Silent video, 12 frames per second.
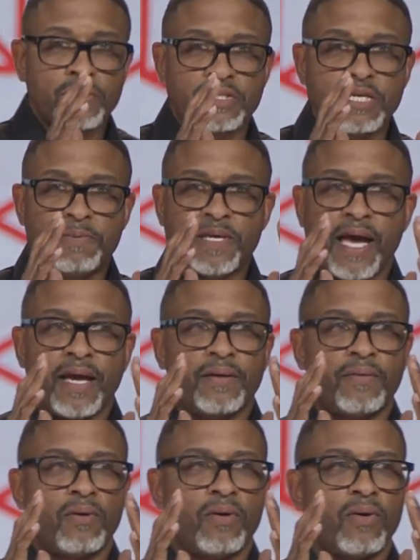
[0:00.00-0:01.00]
TPA.
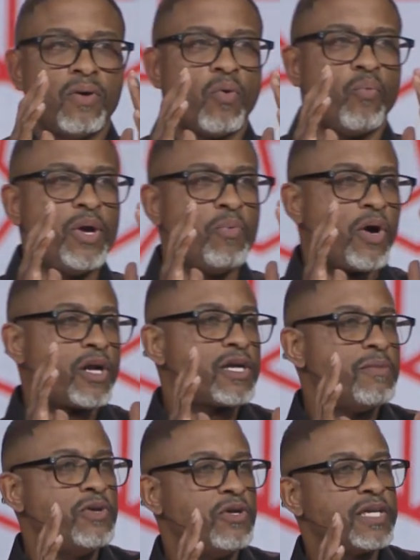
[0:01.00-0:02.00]
We wanna
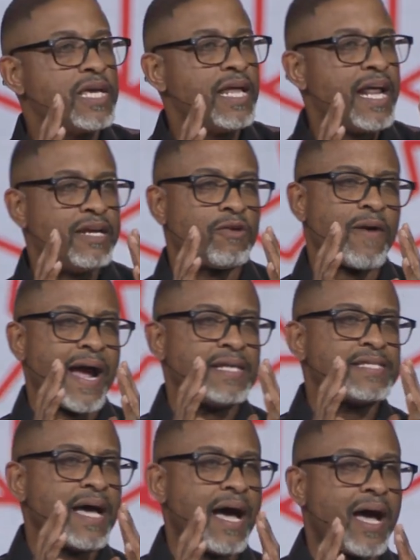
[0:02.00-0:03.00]
communicate at the right
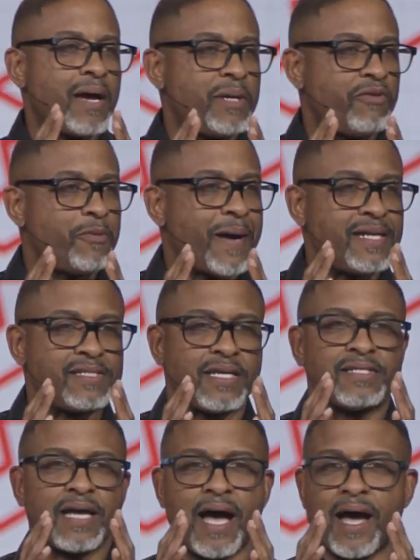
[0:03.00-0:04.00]
time. Everybody say
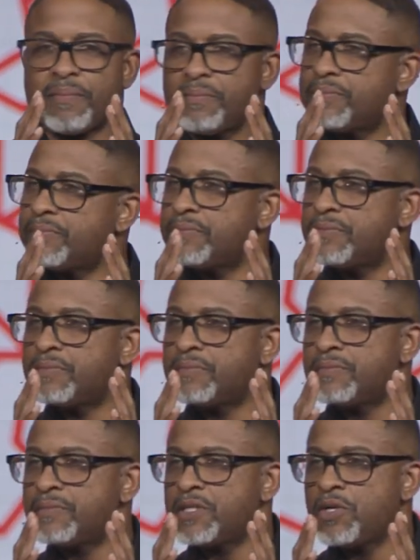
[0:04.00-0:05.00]
time.
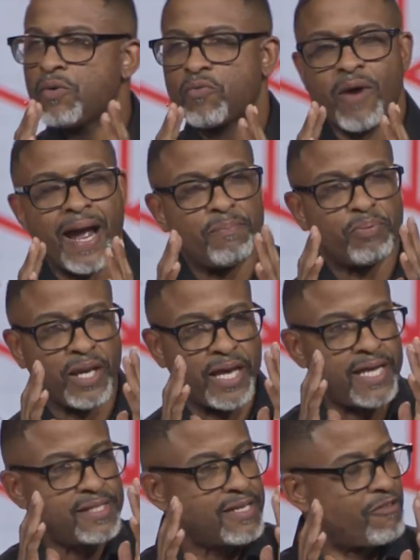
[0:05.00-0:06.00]
Right
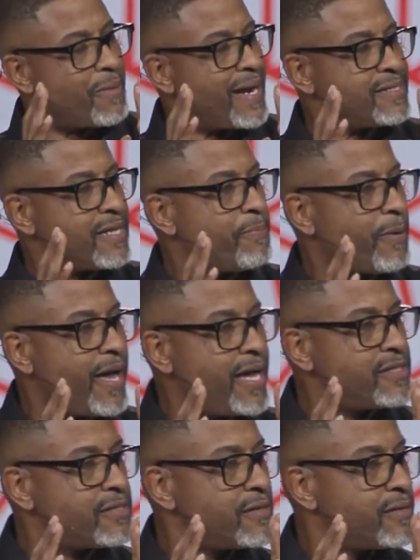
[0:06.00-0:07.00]
place, everybody say
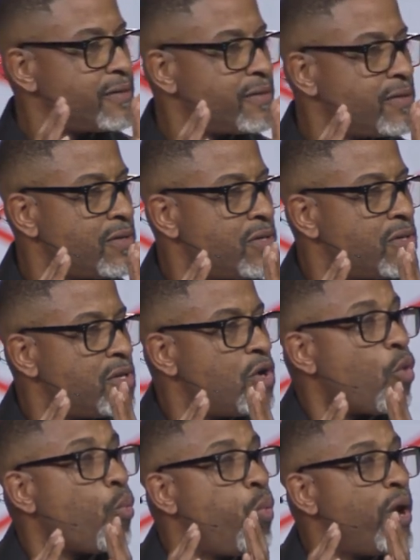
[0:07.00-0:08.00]
place,
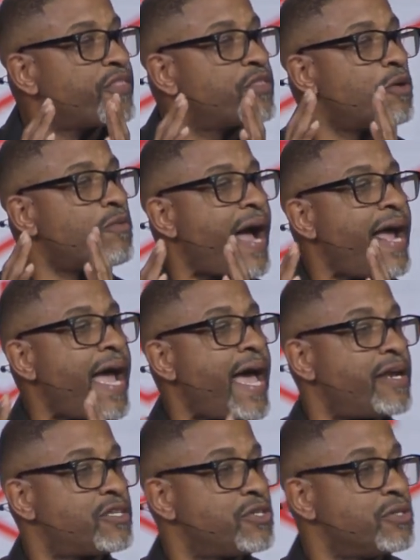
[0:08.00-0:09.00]
with the right
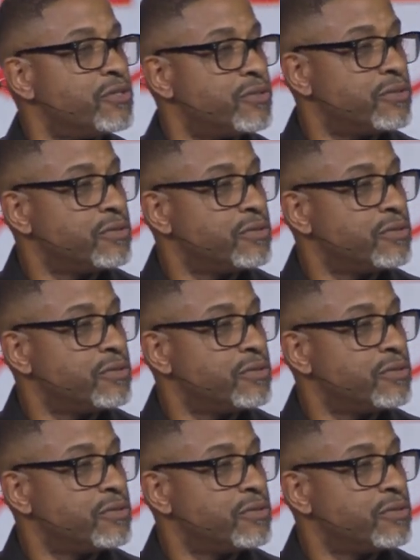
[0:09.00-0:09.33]
attitude.